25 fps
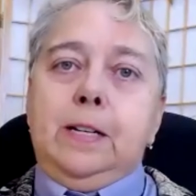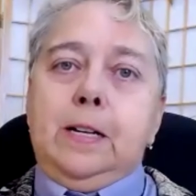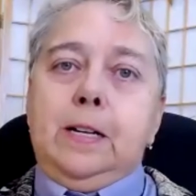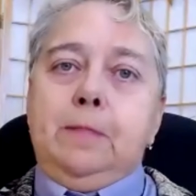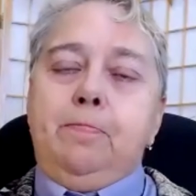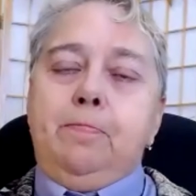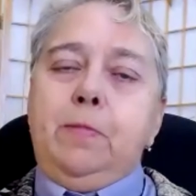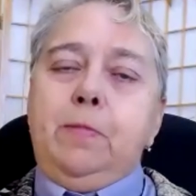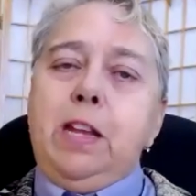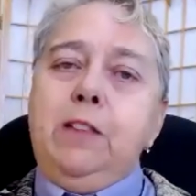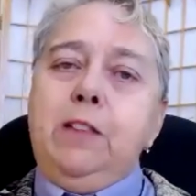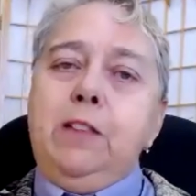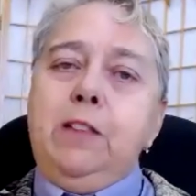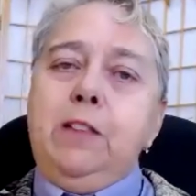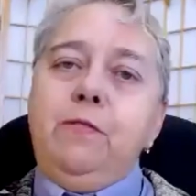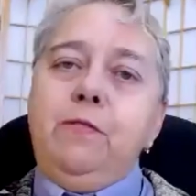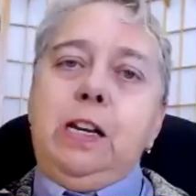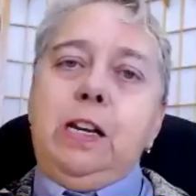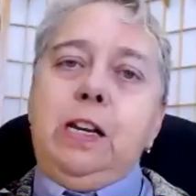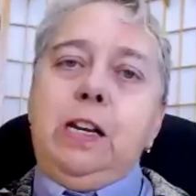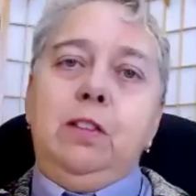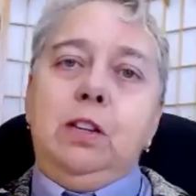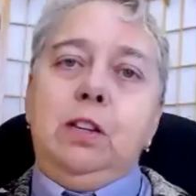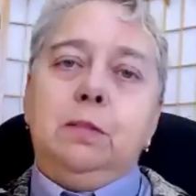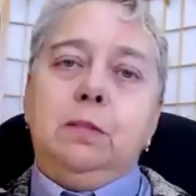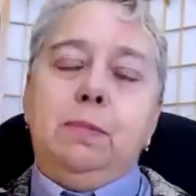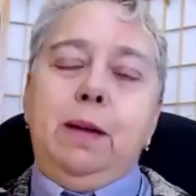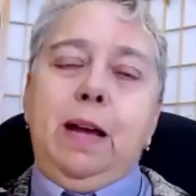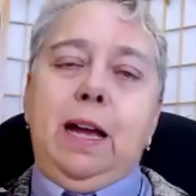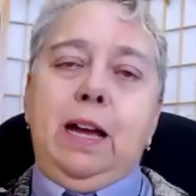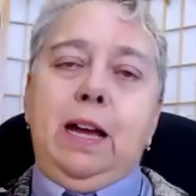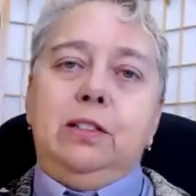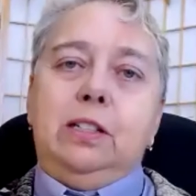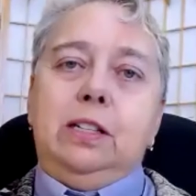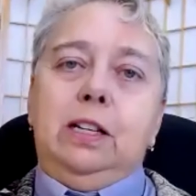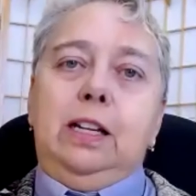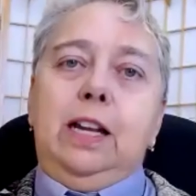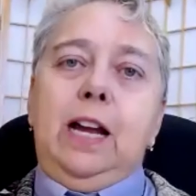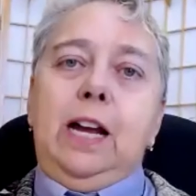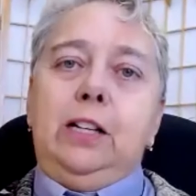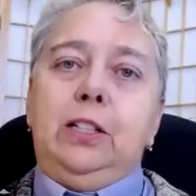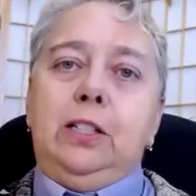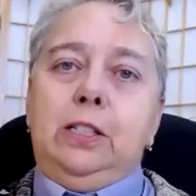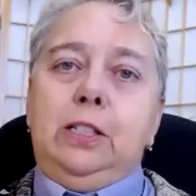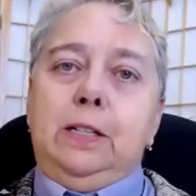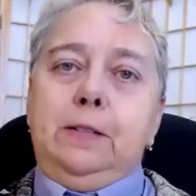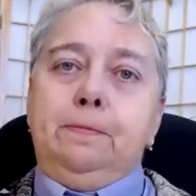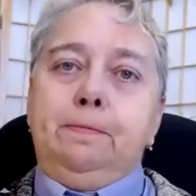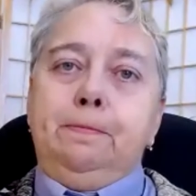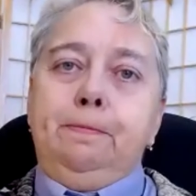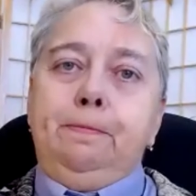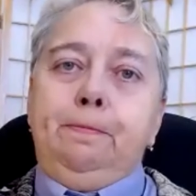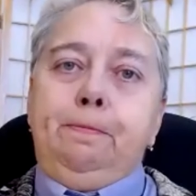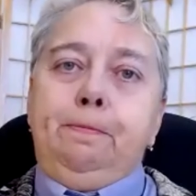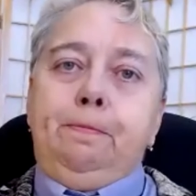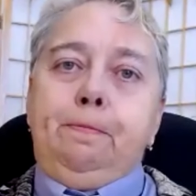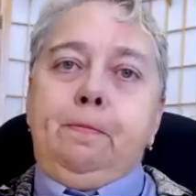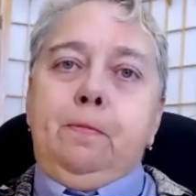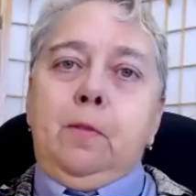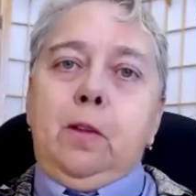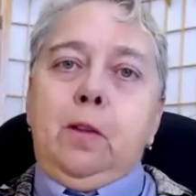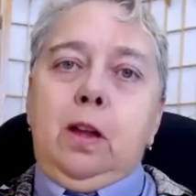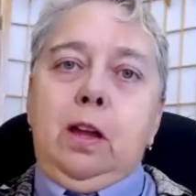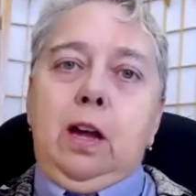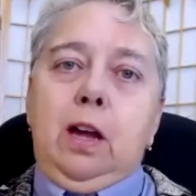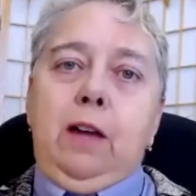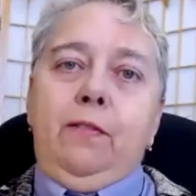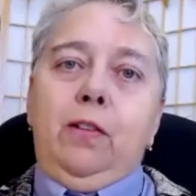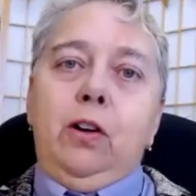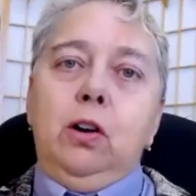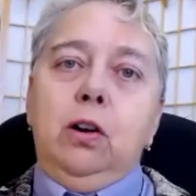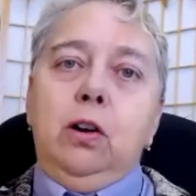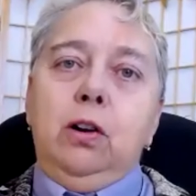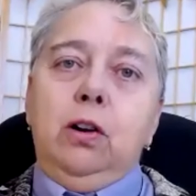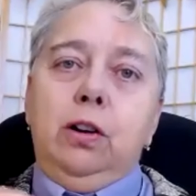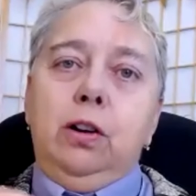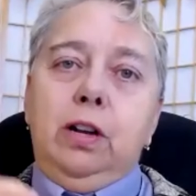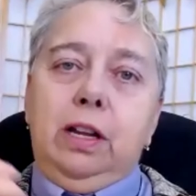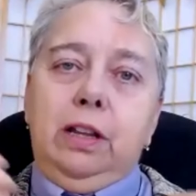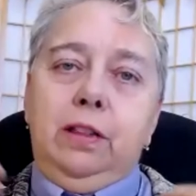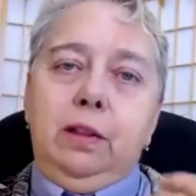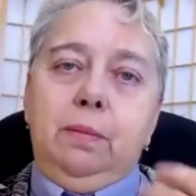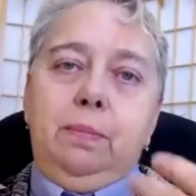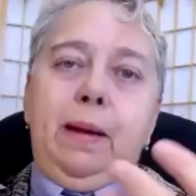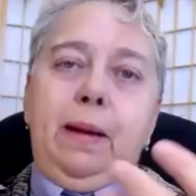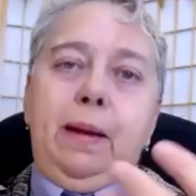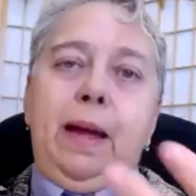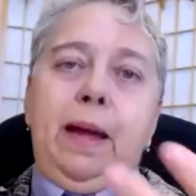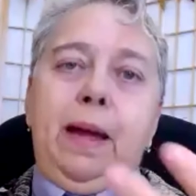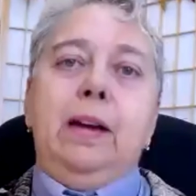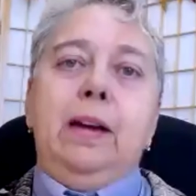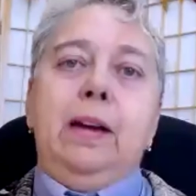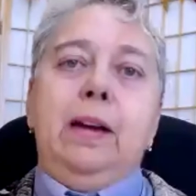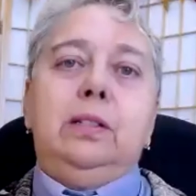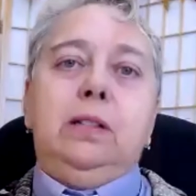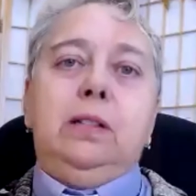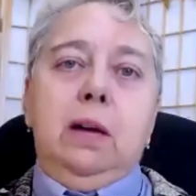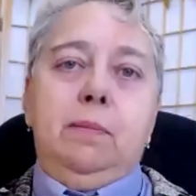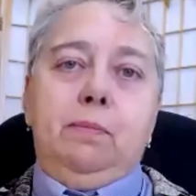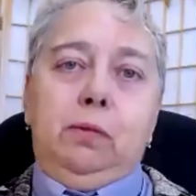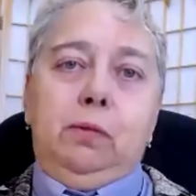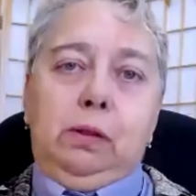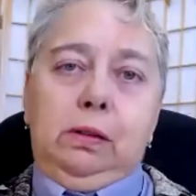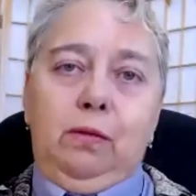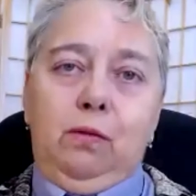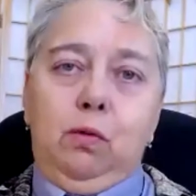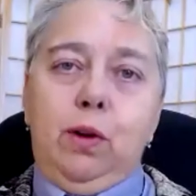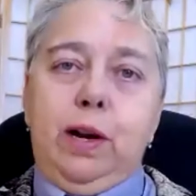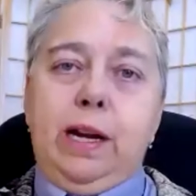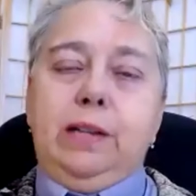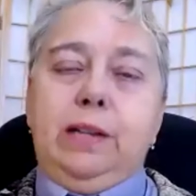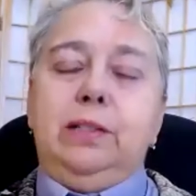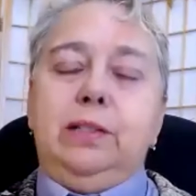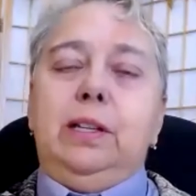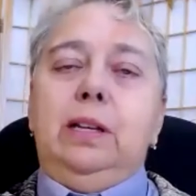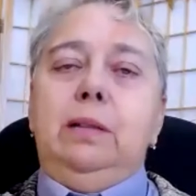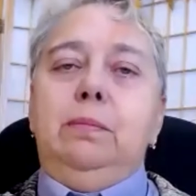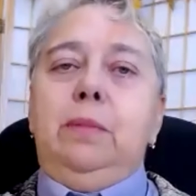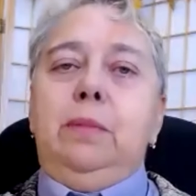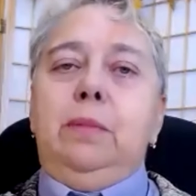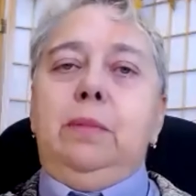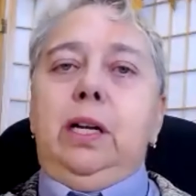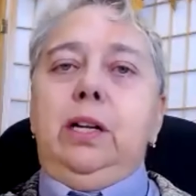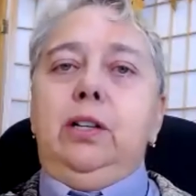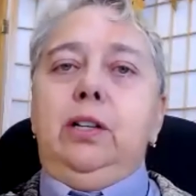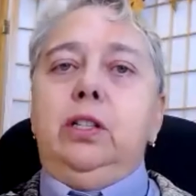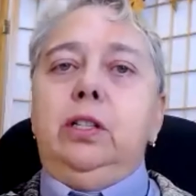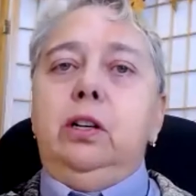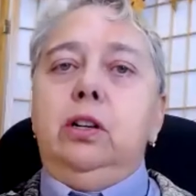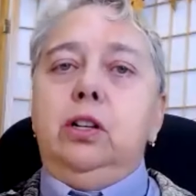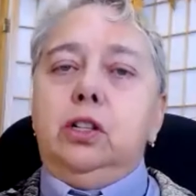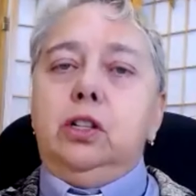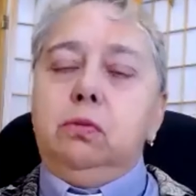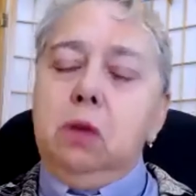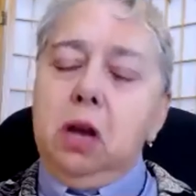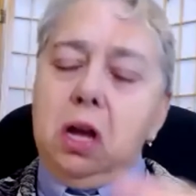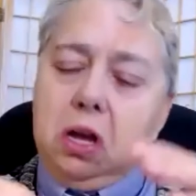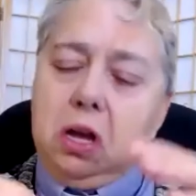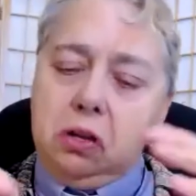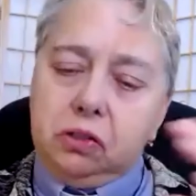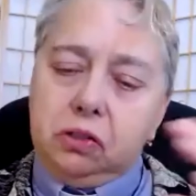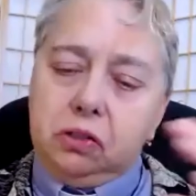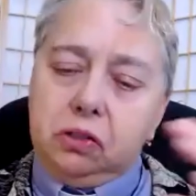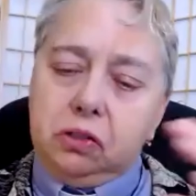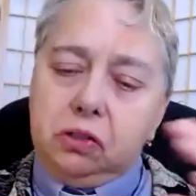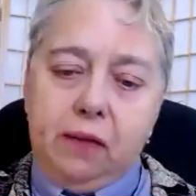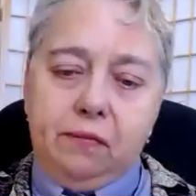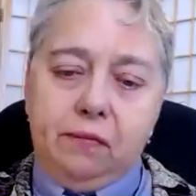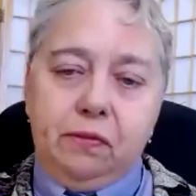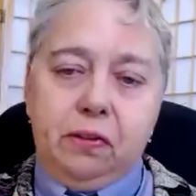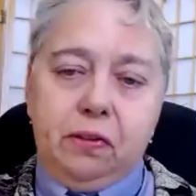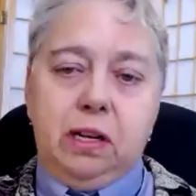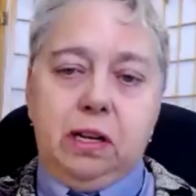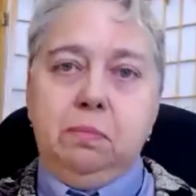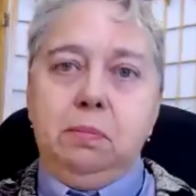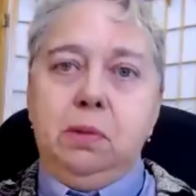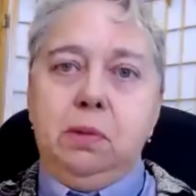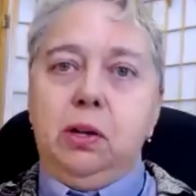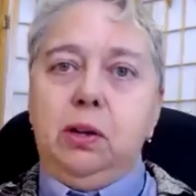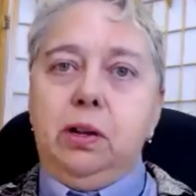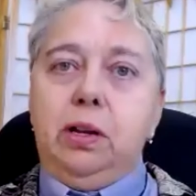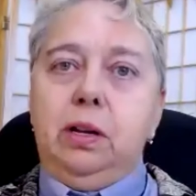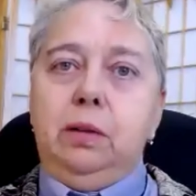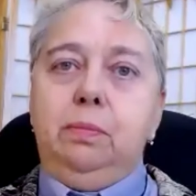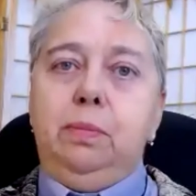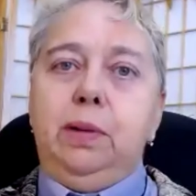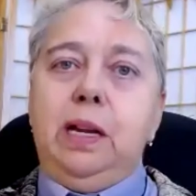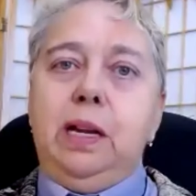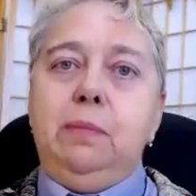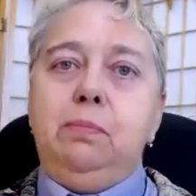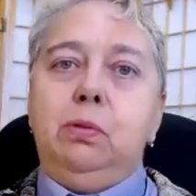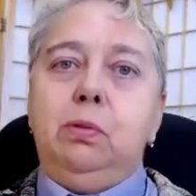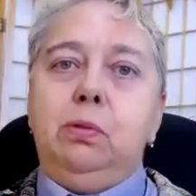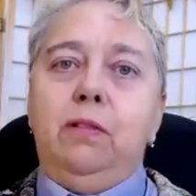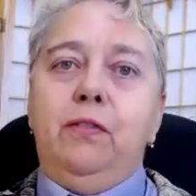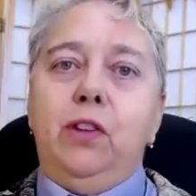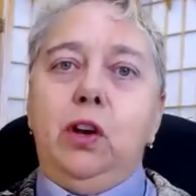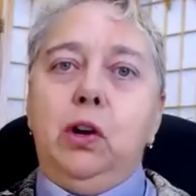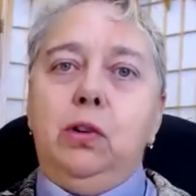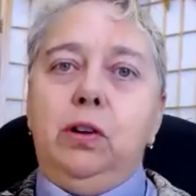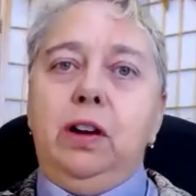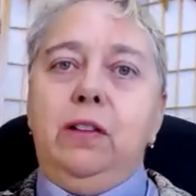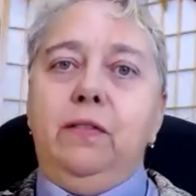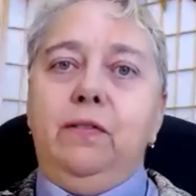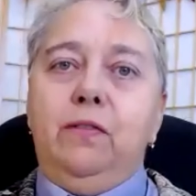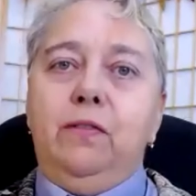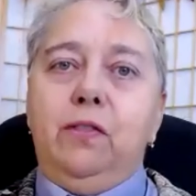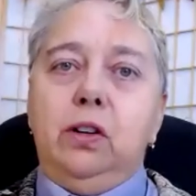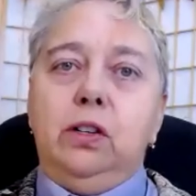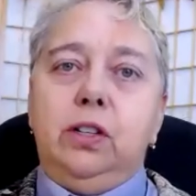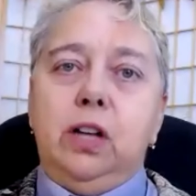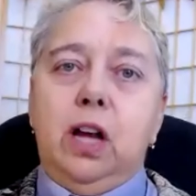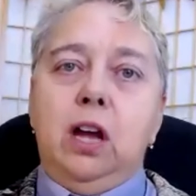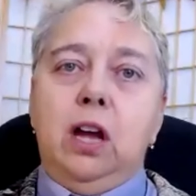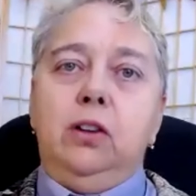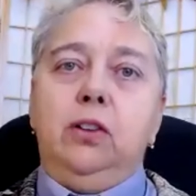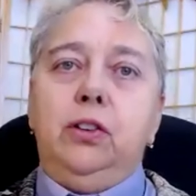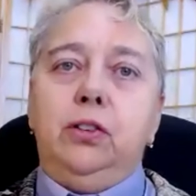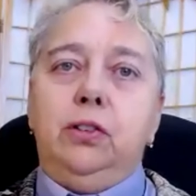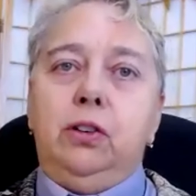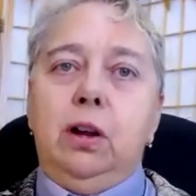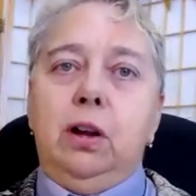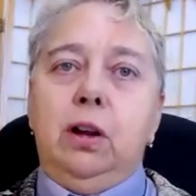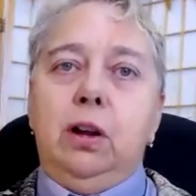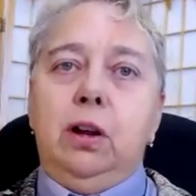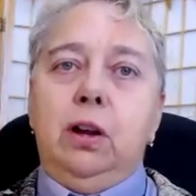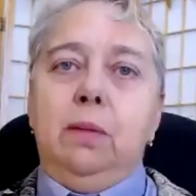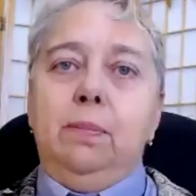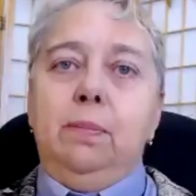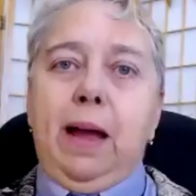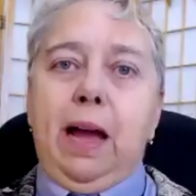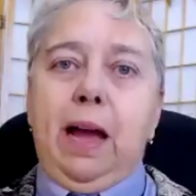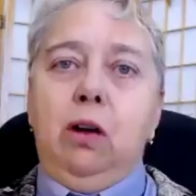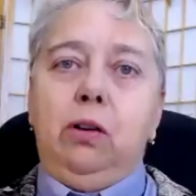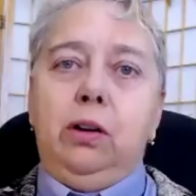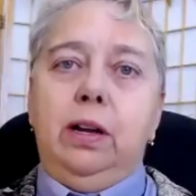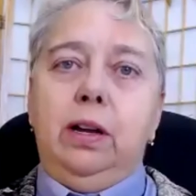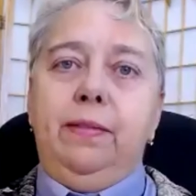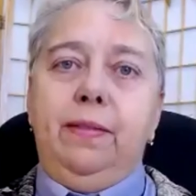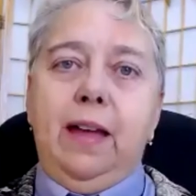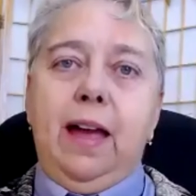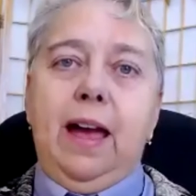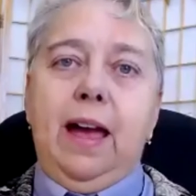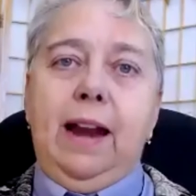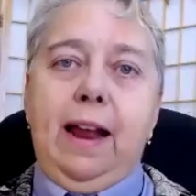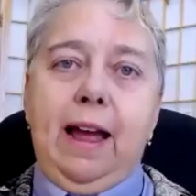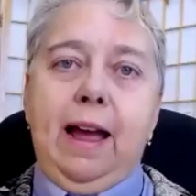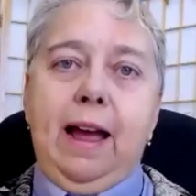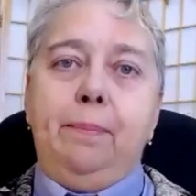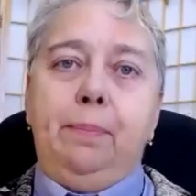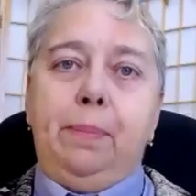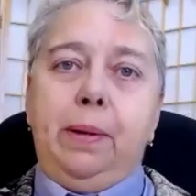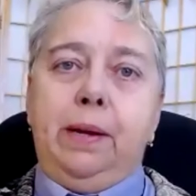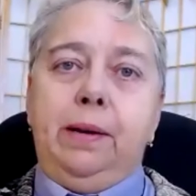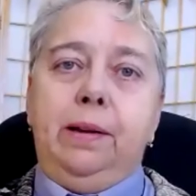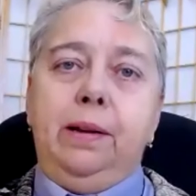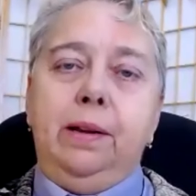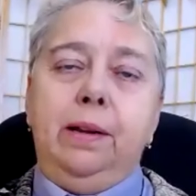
Even in this past election, I've heard in the past couple of weeks at my church, well, 70 million people voted for Donald Trump. How could that happen?